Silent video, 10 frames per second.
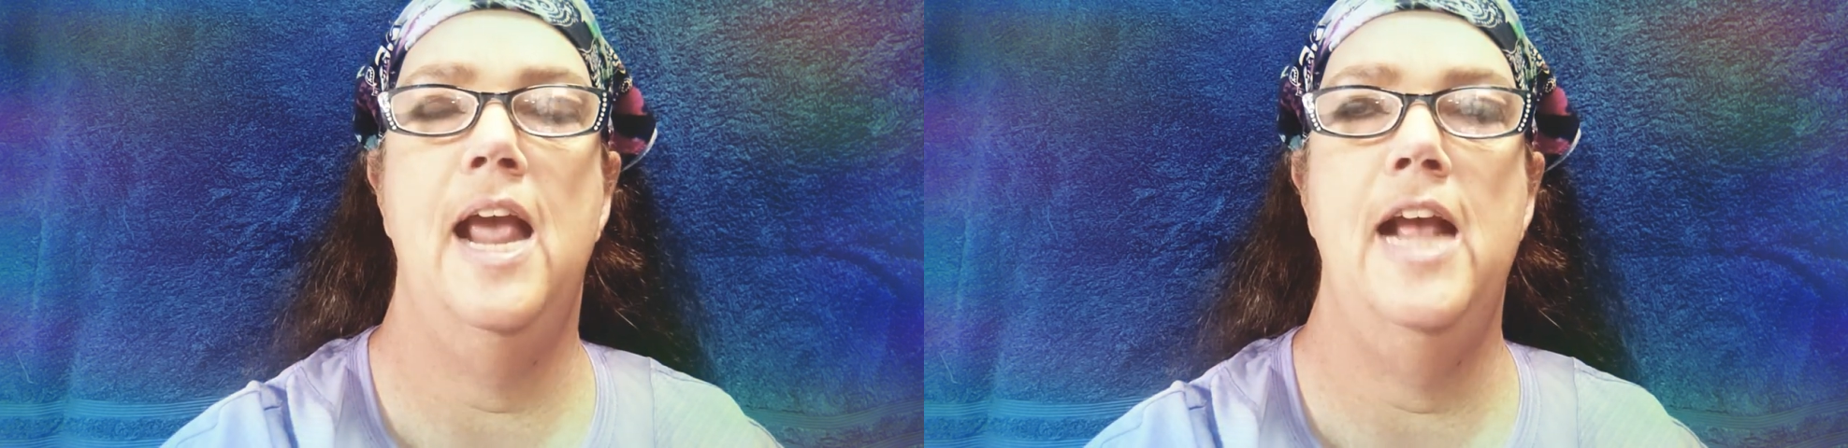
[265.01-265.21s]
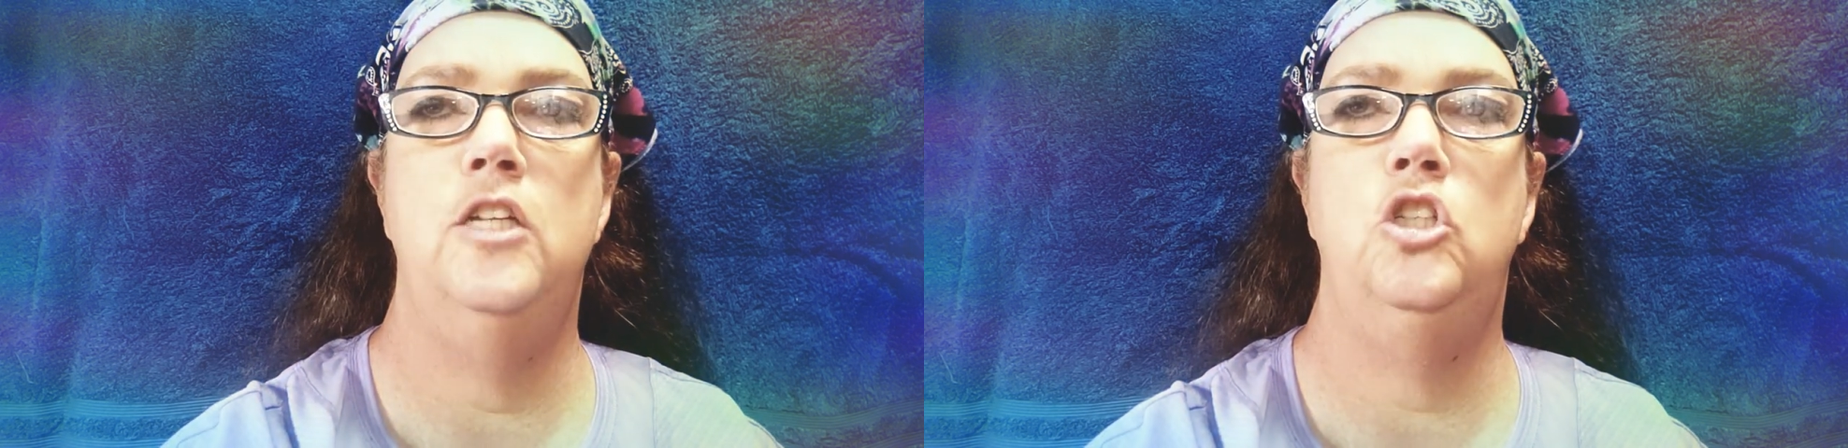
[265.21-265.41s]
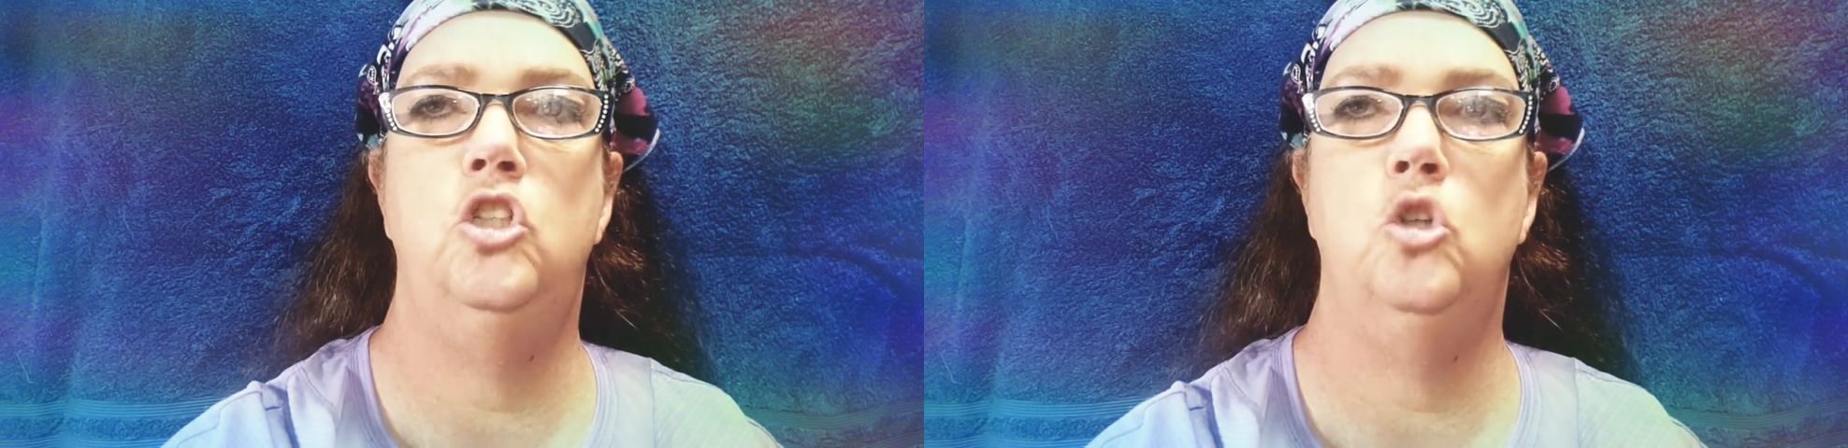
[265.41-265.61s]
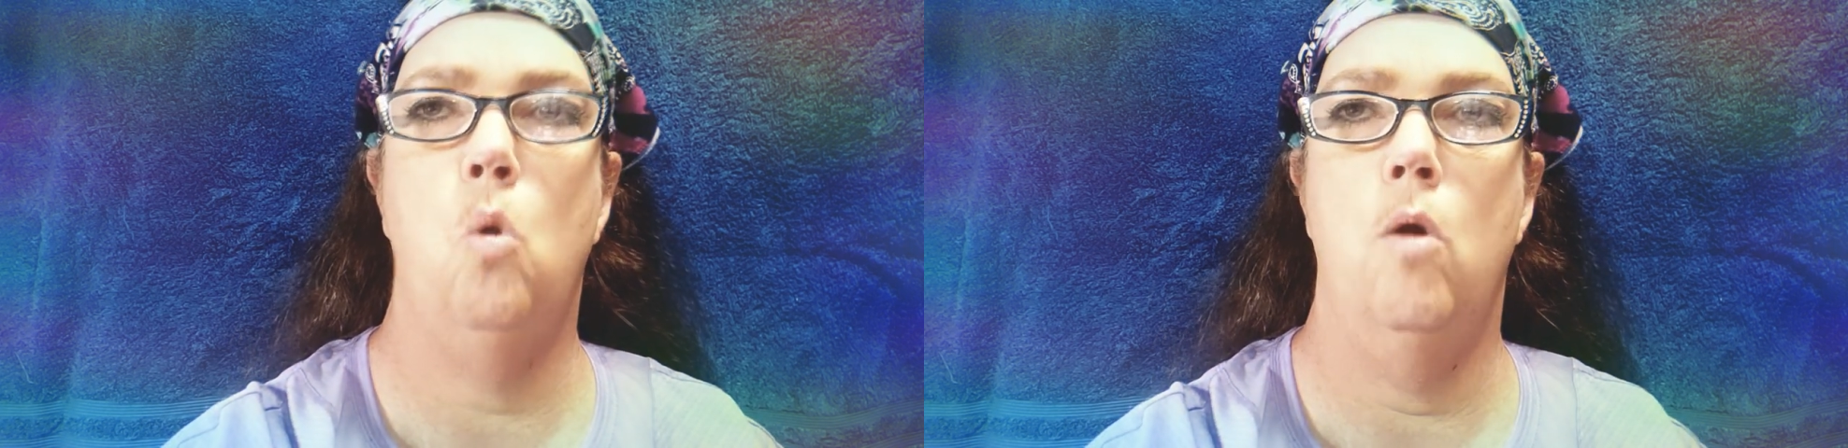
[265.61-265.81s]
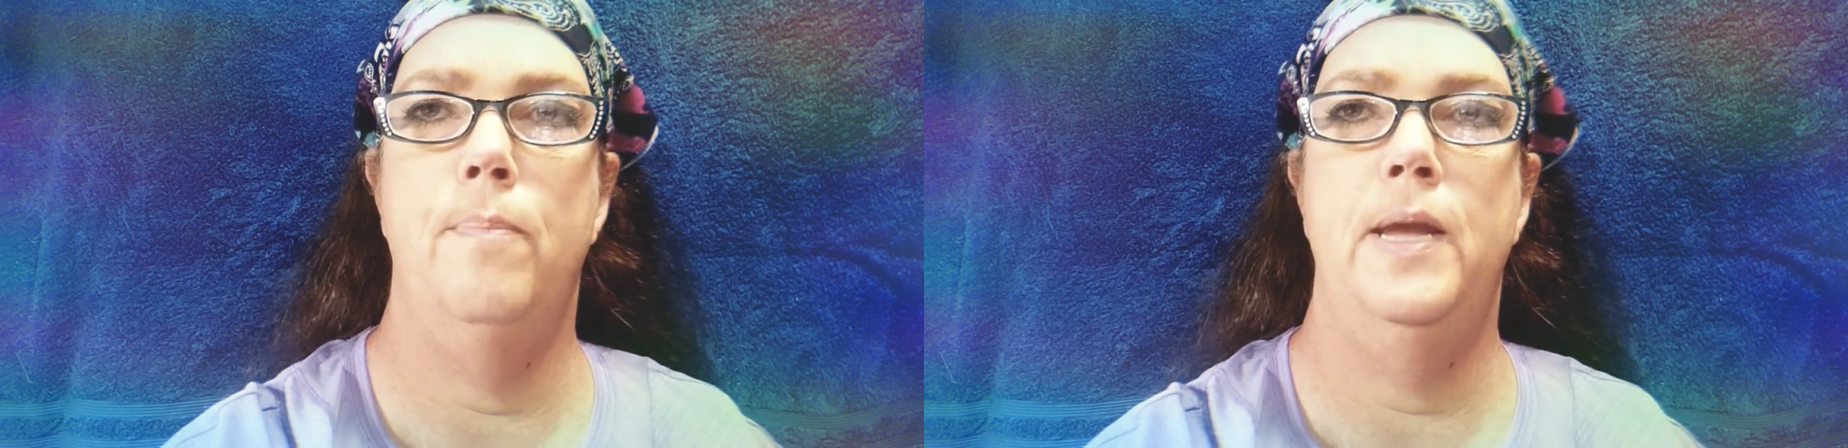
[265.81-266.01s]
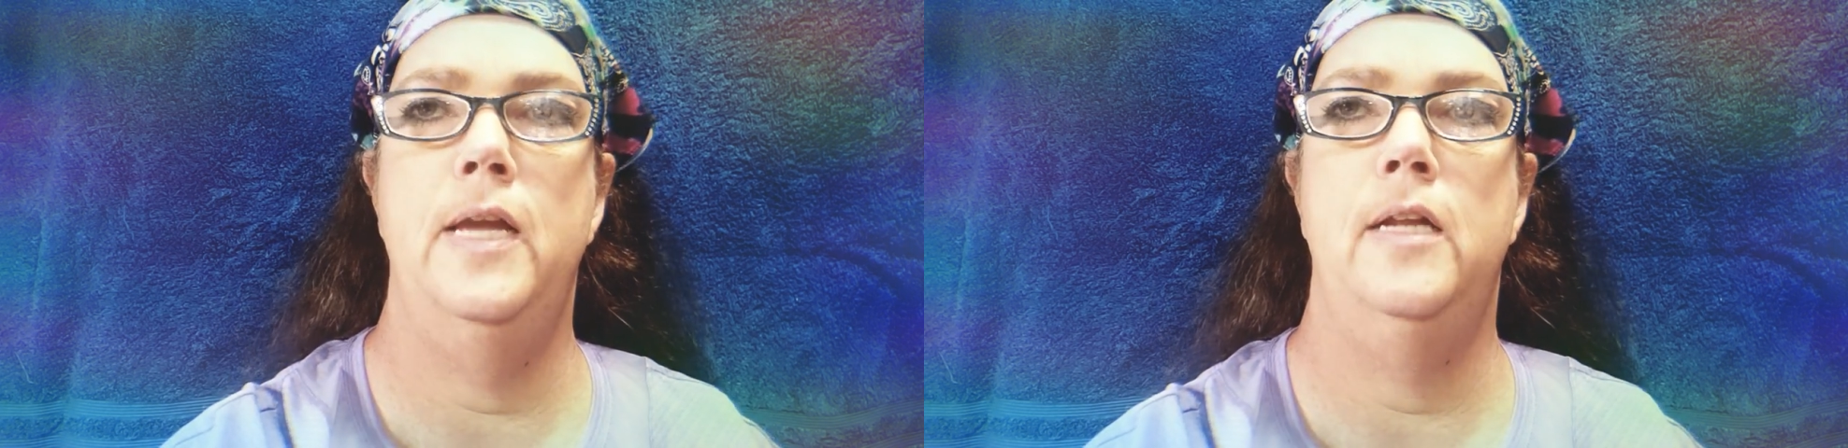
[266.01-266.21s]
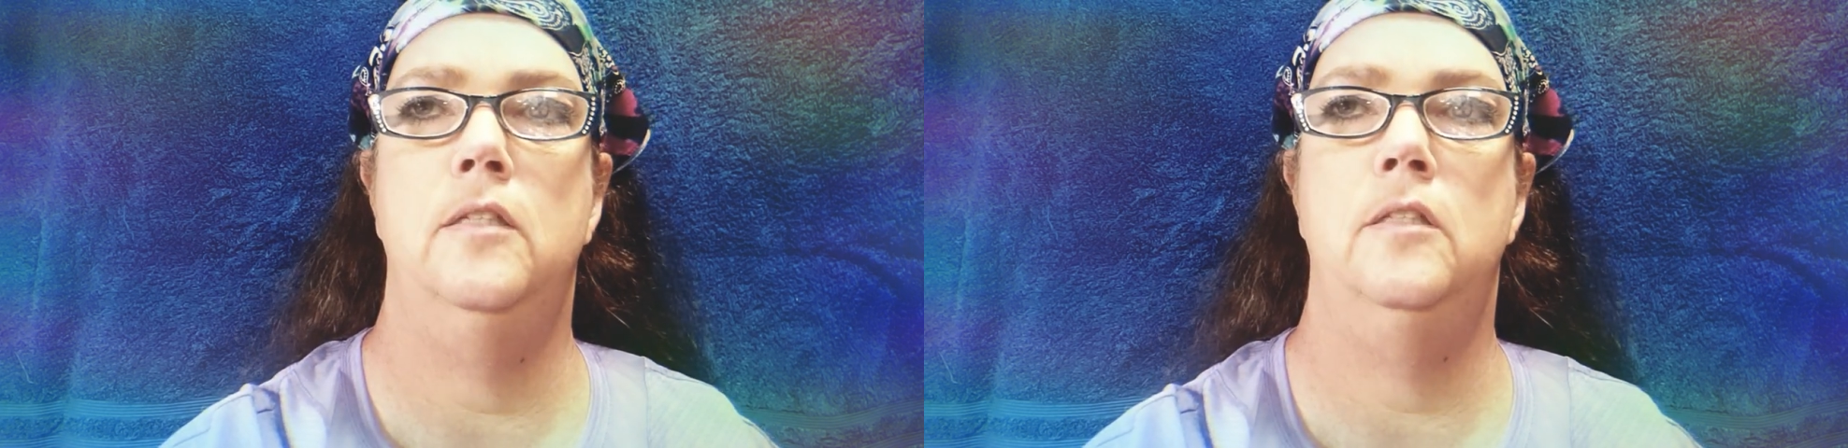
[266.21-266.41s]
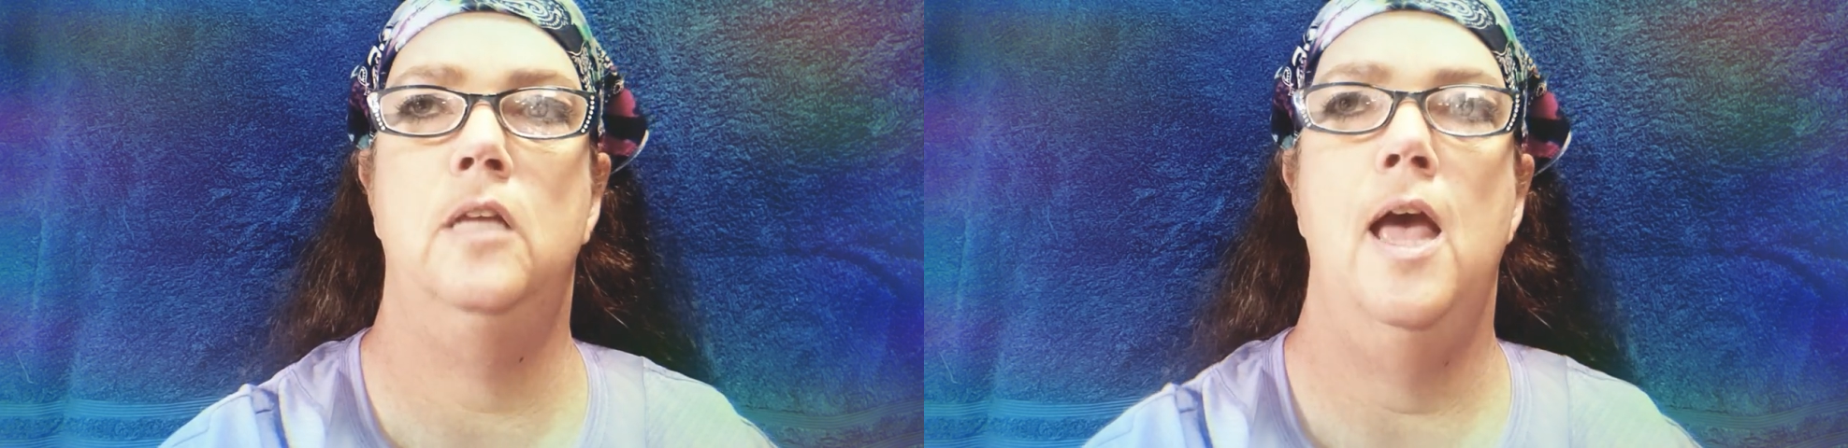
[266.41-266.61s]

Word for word: and scorpions,